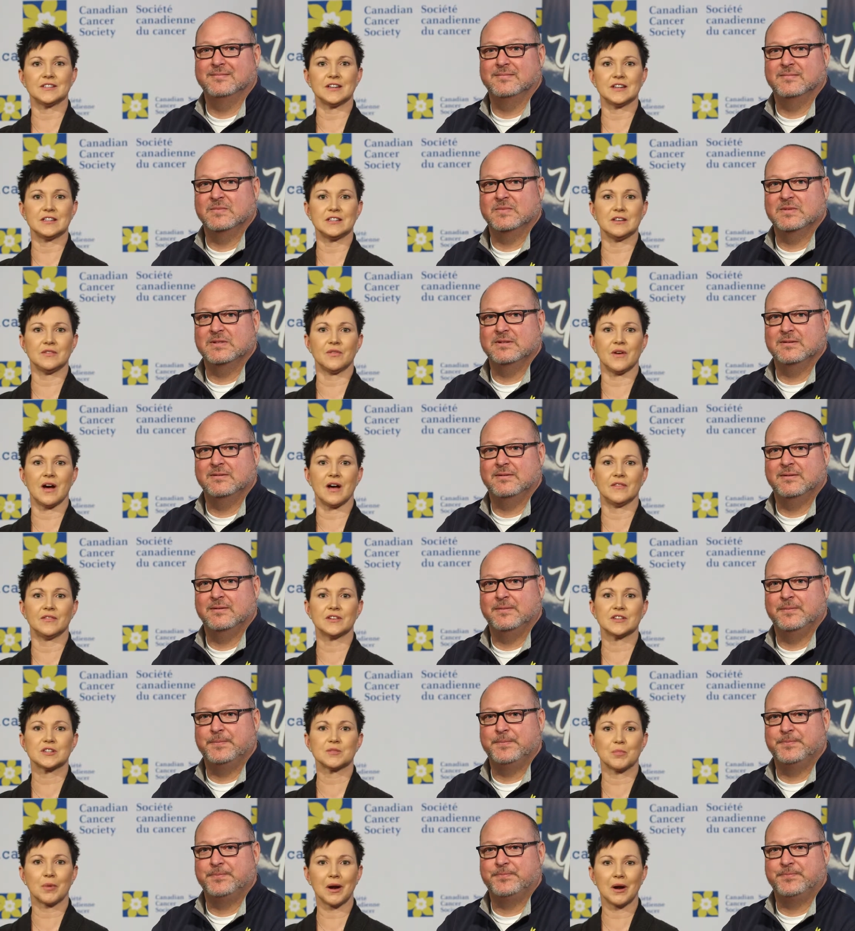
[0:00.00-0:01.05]

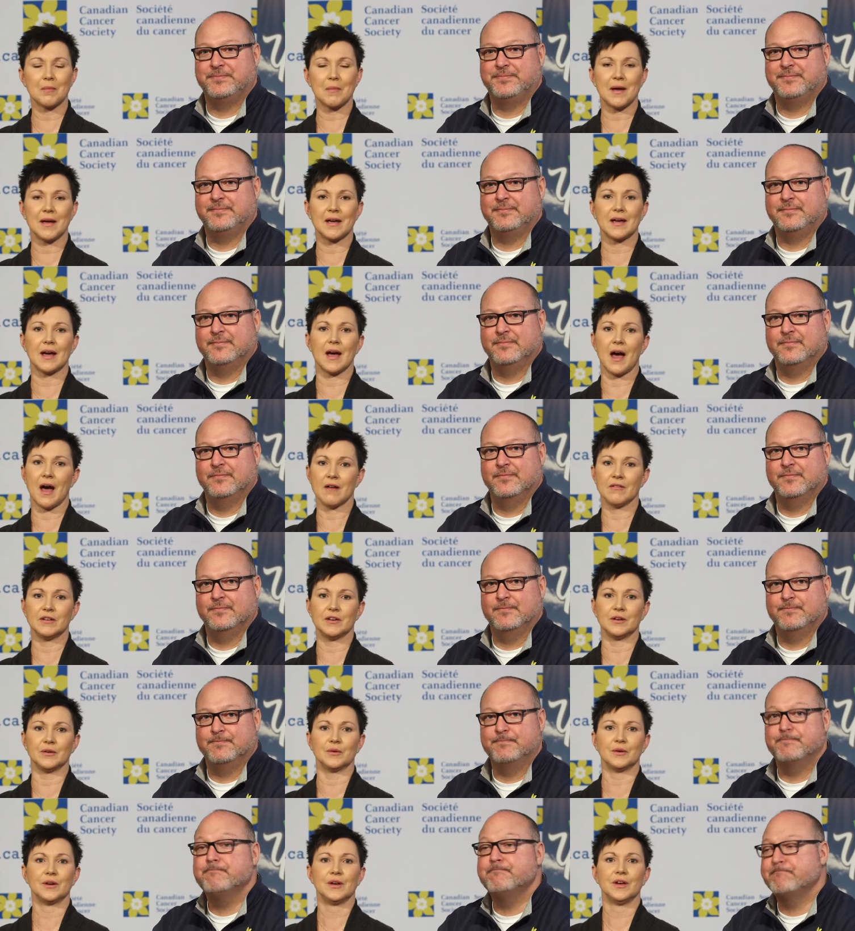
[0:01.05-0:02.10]
Speaker 1: 65 Springbank
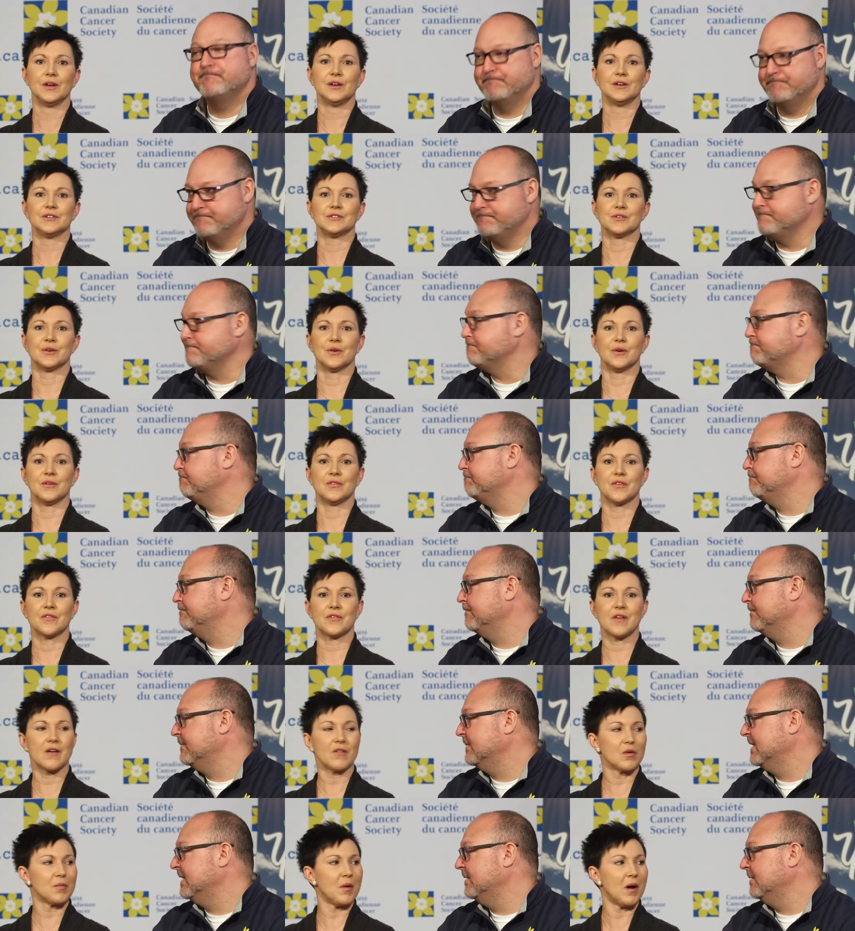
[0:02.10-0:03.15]
Avenue. Mm -hmm. So if
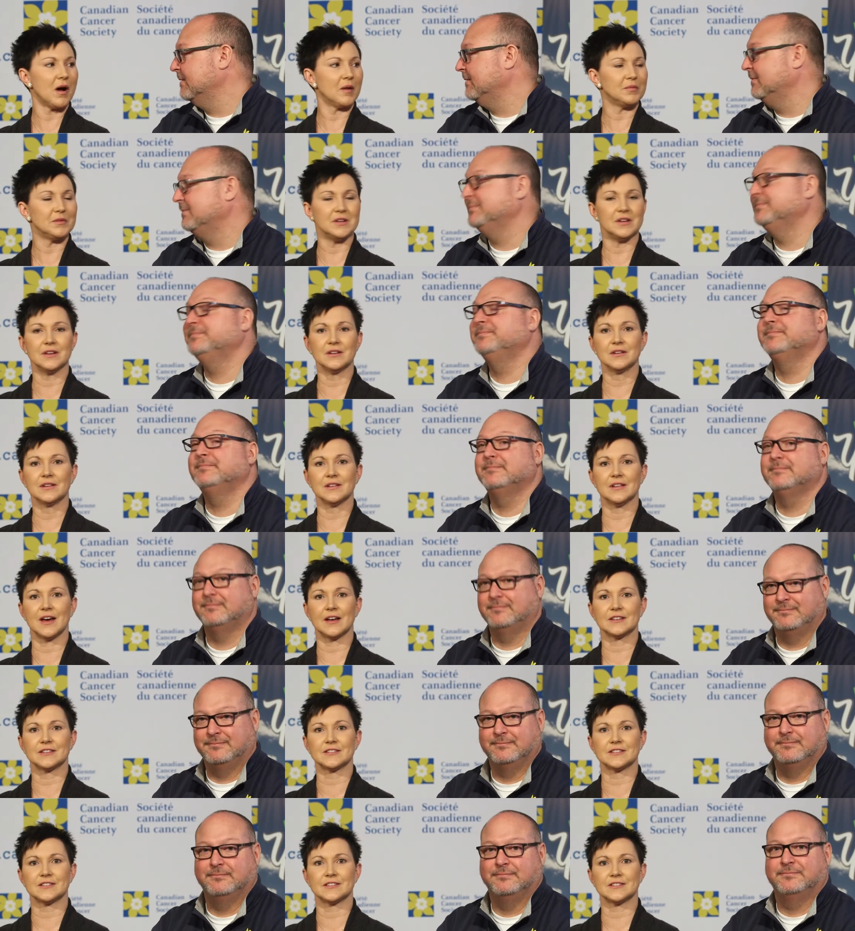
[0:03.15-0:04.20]
you've never popped in,
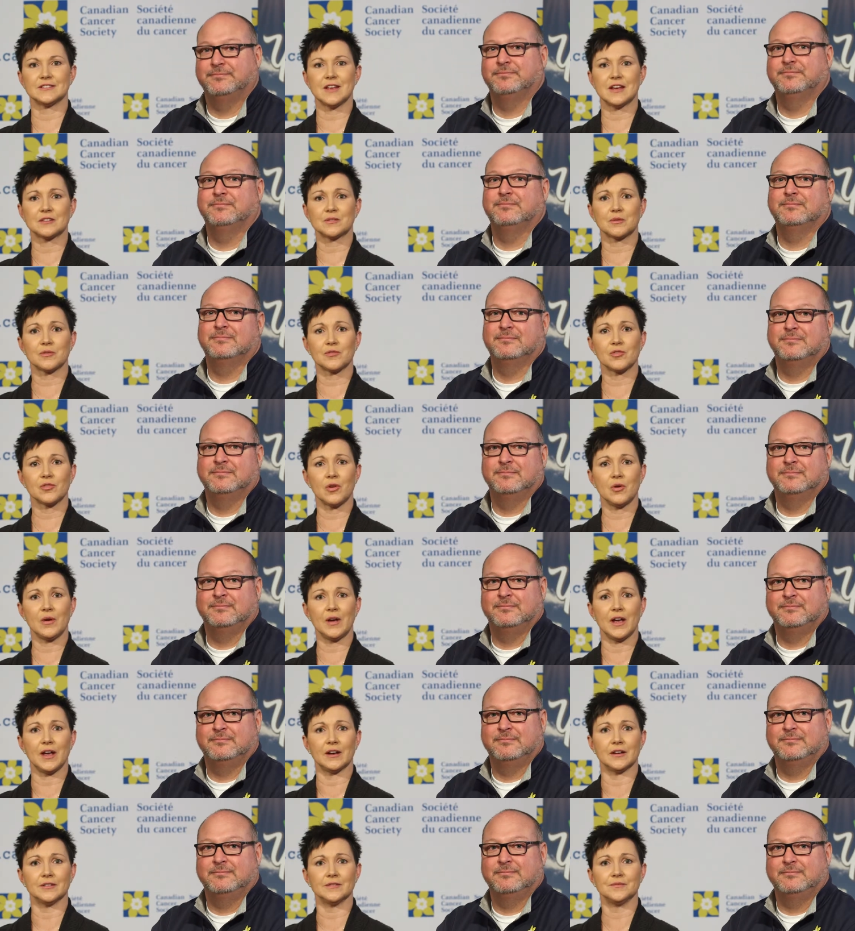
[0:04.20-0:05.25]
that's that's where they're
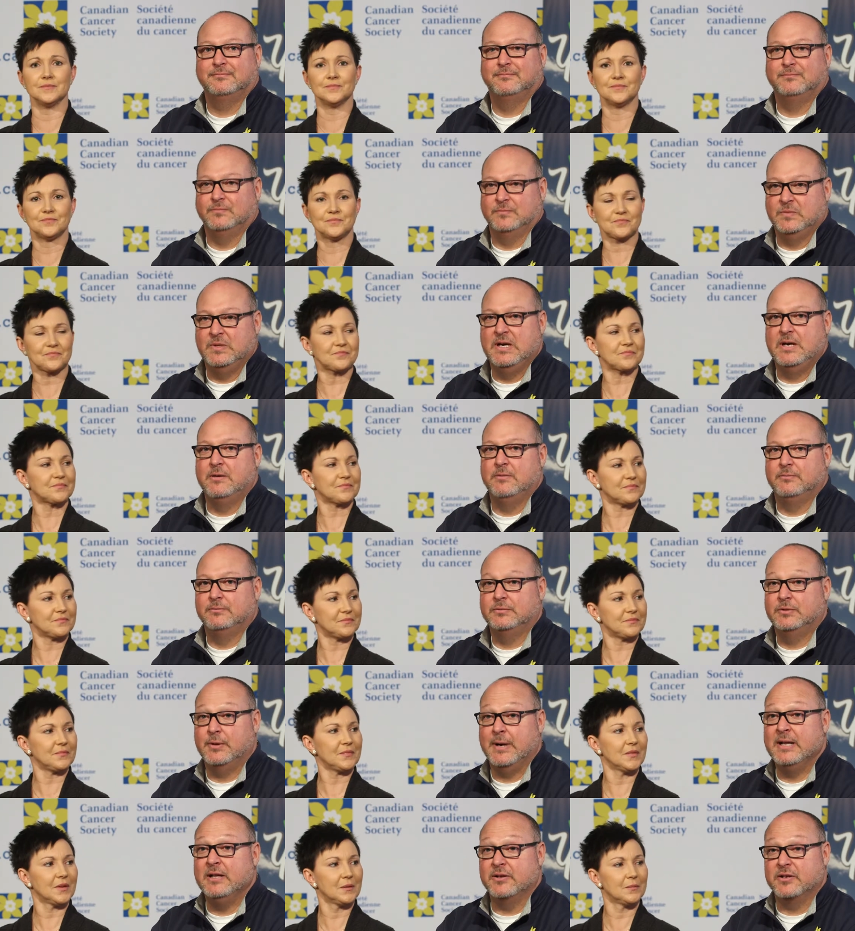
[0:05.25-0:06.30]
located.
Speaker 2: Yeah.
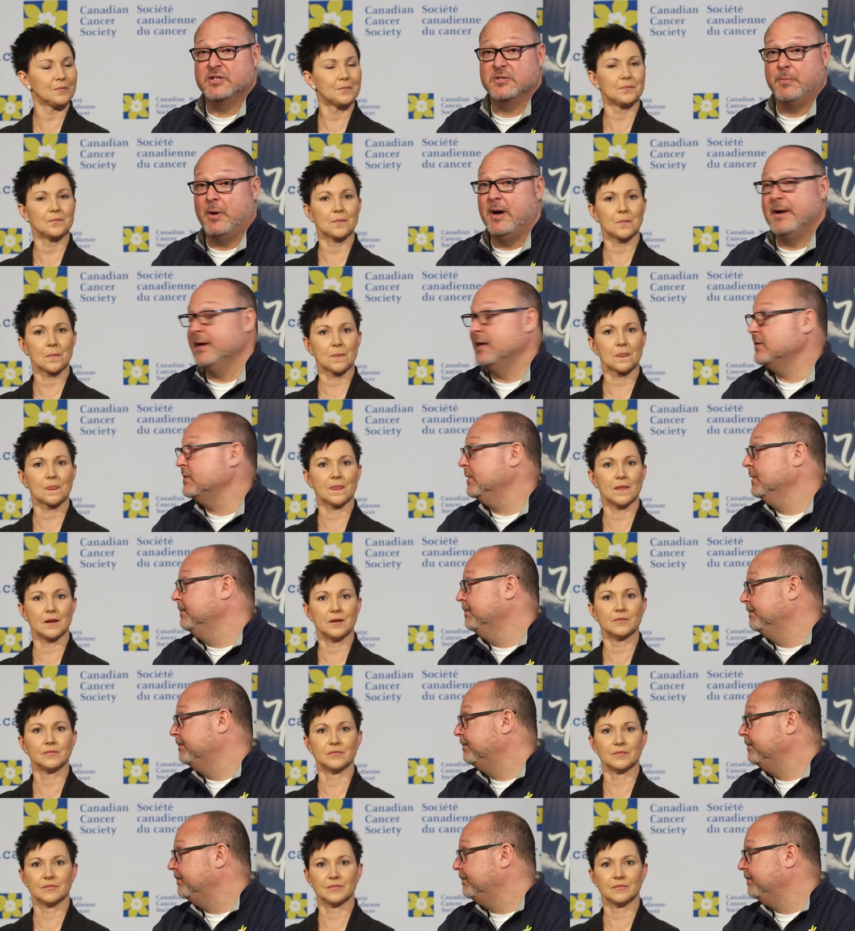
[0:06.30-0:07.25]
Great little spot, actually